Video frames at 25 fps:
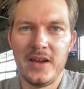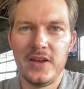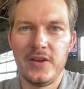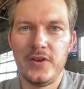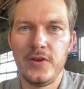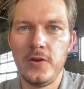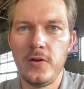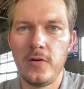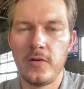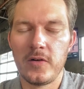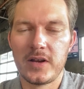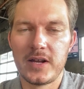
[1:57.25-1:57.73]

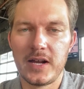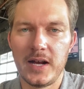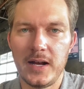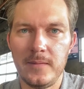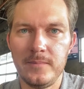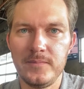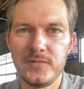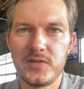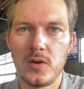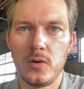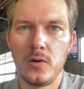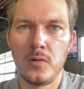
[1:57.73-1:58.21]
You don't
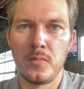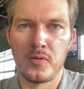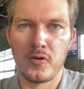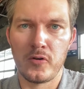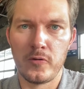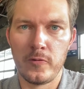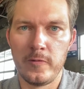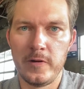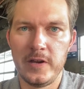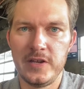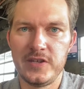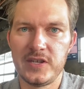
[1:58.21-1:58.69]
come to a
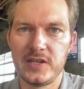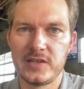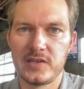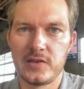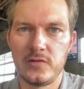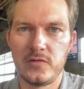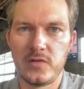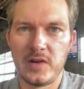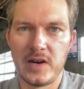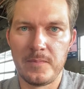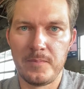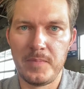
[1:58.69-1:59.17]
brewery just
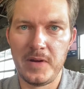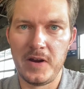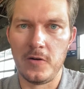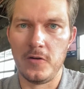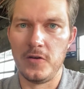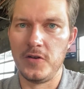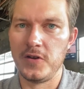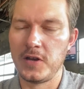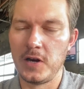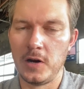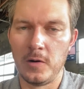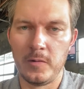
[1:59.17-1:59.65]
to drink beer.
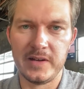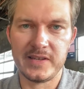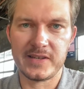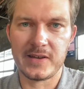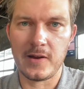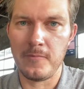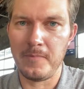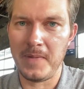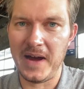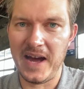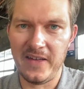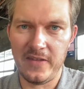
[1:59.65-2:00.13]
You could always
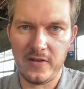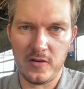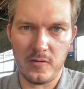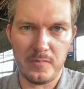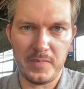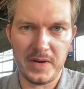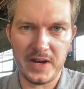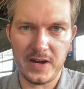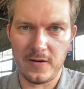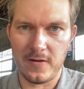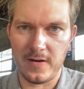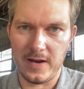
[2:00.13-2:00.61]
go buy their
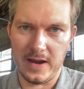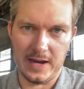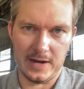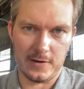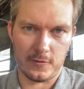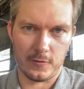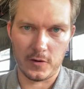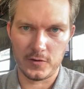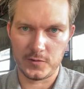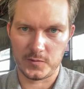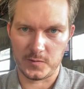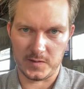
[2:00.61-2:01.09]
beer in a
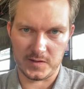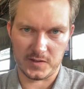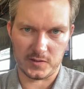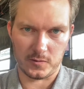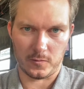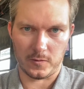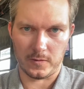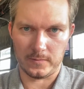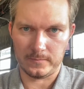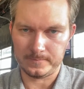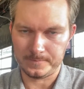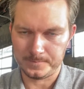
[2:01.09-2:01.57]
grocery
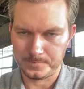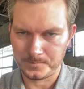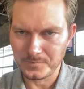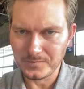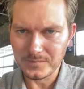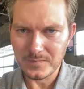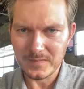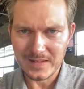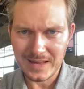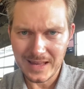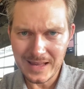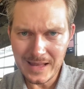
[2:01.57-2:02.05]
store.
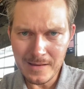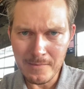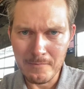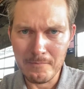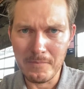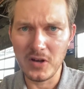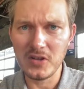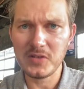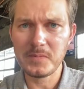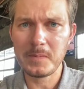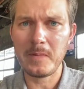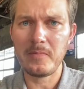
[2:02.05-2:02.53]

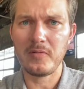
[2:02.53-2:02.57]
Most